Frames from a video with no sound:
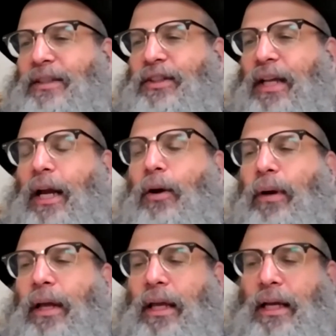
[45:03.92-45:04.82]
it's
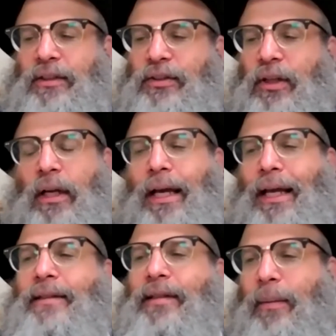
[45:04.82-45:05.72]
scary, it's
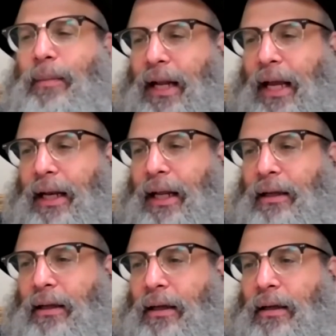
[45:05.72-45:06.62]

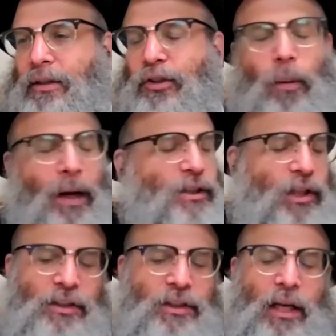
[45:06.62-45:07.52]
intimidating. So I
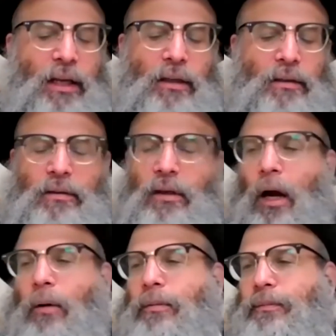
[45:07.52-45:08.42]
just say
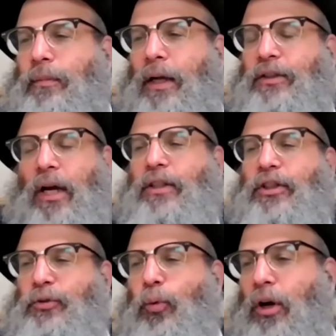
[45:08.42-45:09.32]
no. I, I
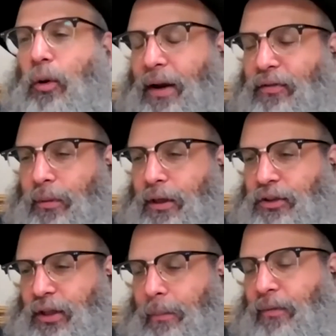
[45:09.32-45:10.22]
just walk away from it
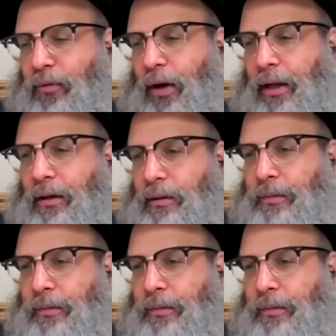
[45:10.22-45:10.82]
because I'm afraid.